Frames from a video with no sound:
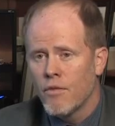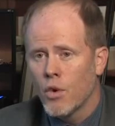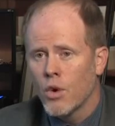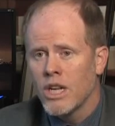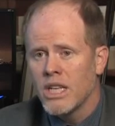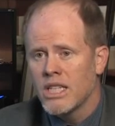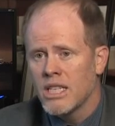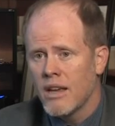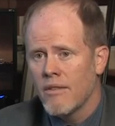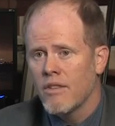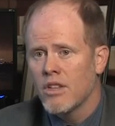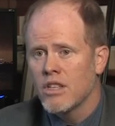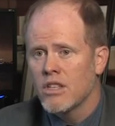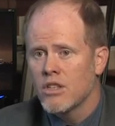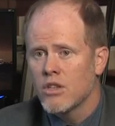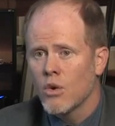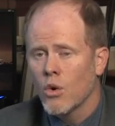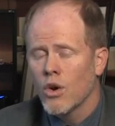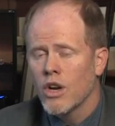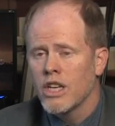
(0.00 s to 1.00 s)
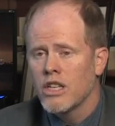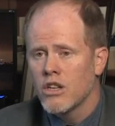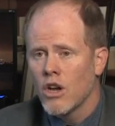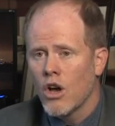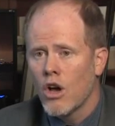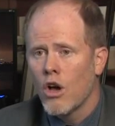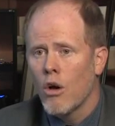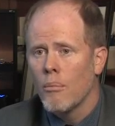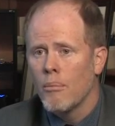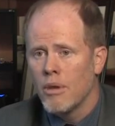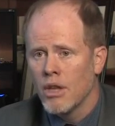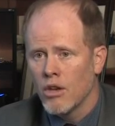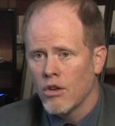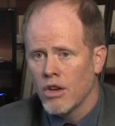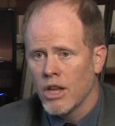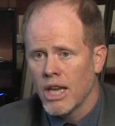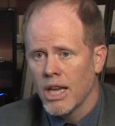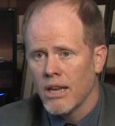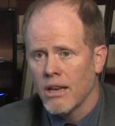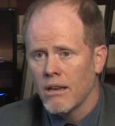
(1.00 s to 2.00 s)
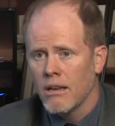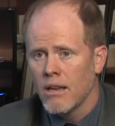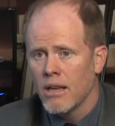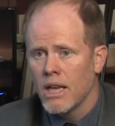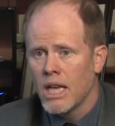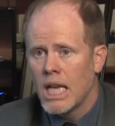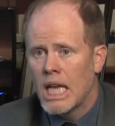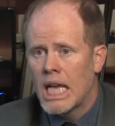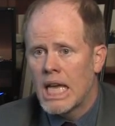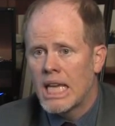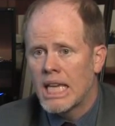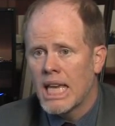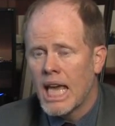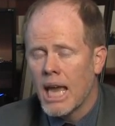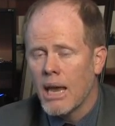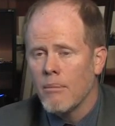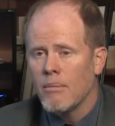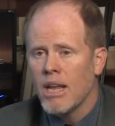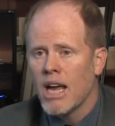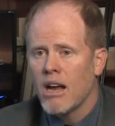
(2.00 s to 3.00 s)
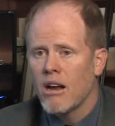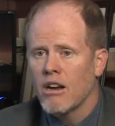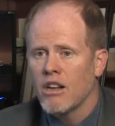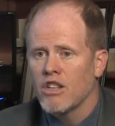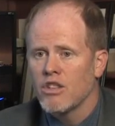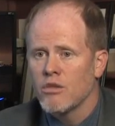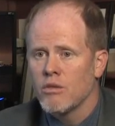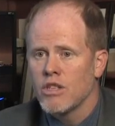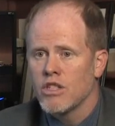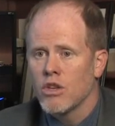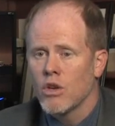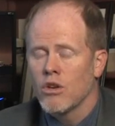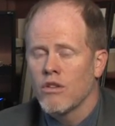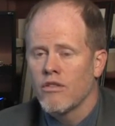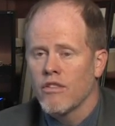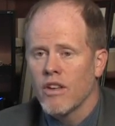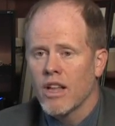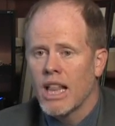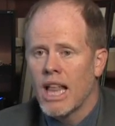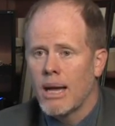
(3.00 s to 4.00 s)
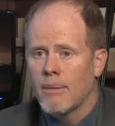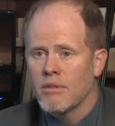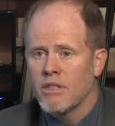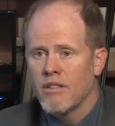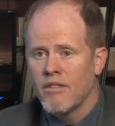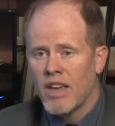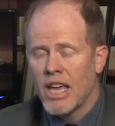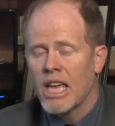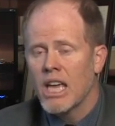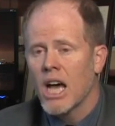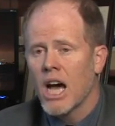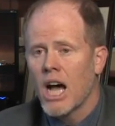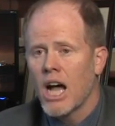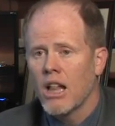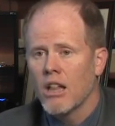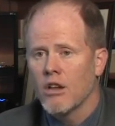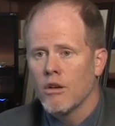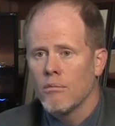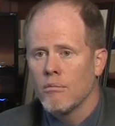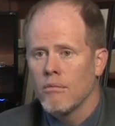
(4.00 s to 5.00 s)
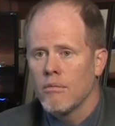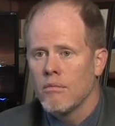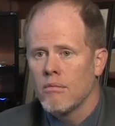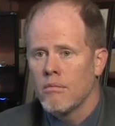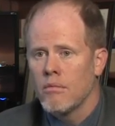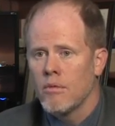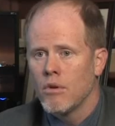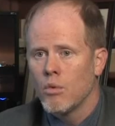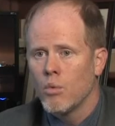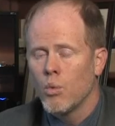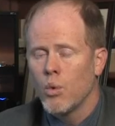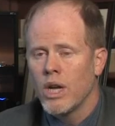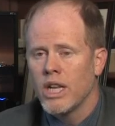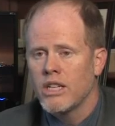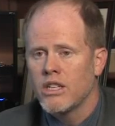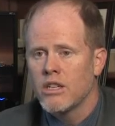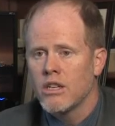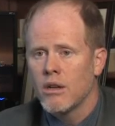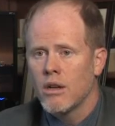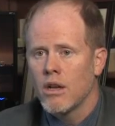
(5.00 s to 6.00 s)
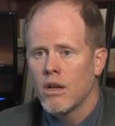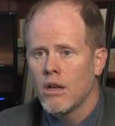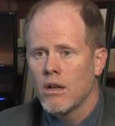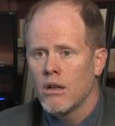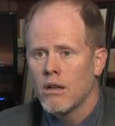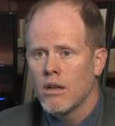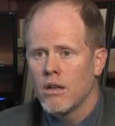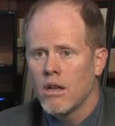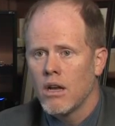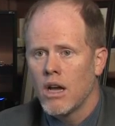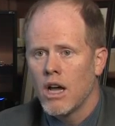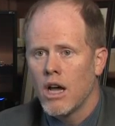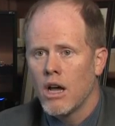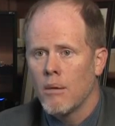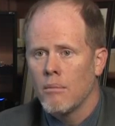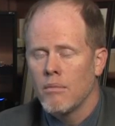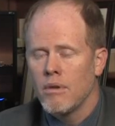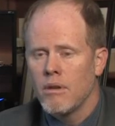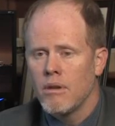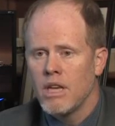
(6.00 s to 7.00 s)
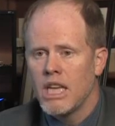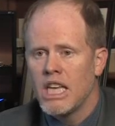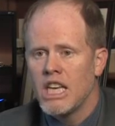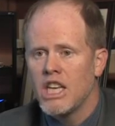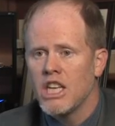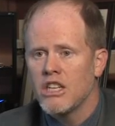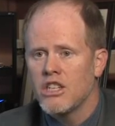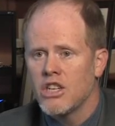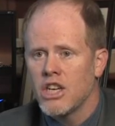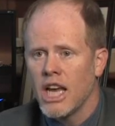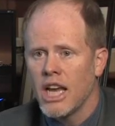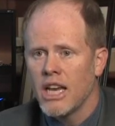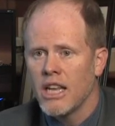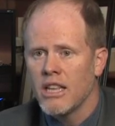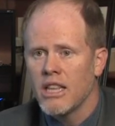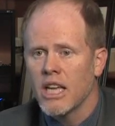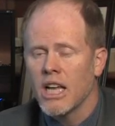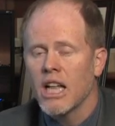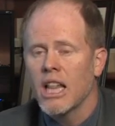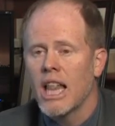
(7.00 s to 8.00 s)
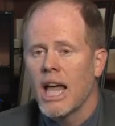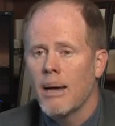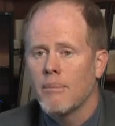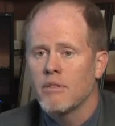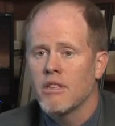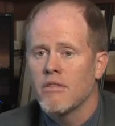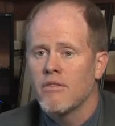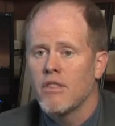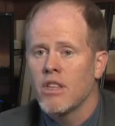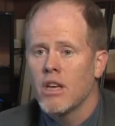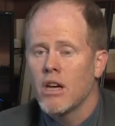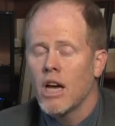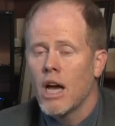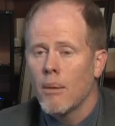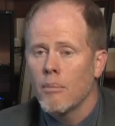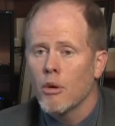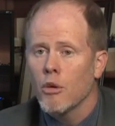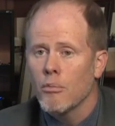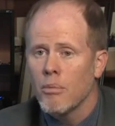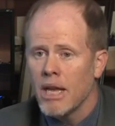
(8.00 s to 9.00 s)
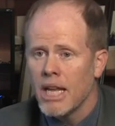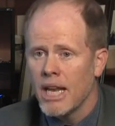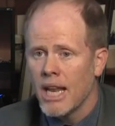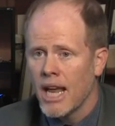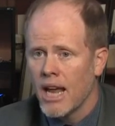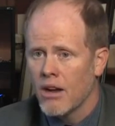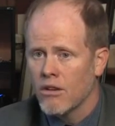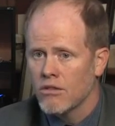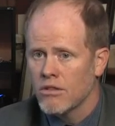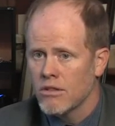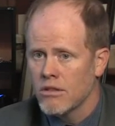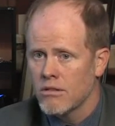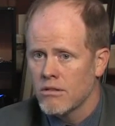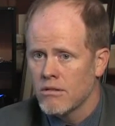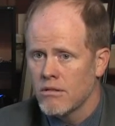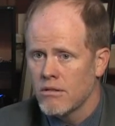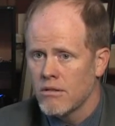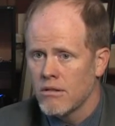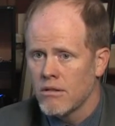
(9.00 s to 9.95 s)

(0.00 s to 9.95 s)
47-story tall building came down as a result of the collapse of a column, which initiated the collapse of the upper penthouse